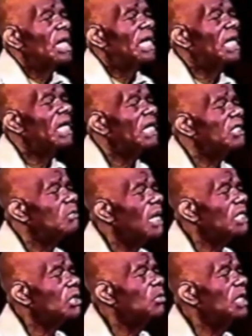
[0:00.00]
And
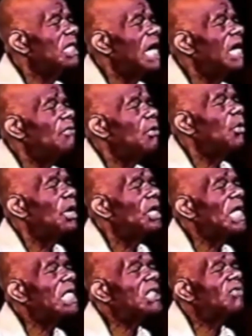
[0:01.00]
inasmuch as we gave the
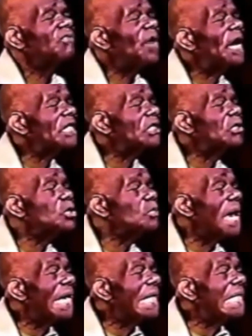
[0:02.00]
world its first
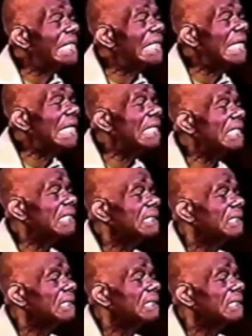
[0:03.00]
humanity,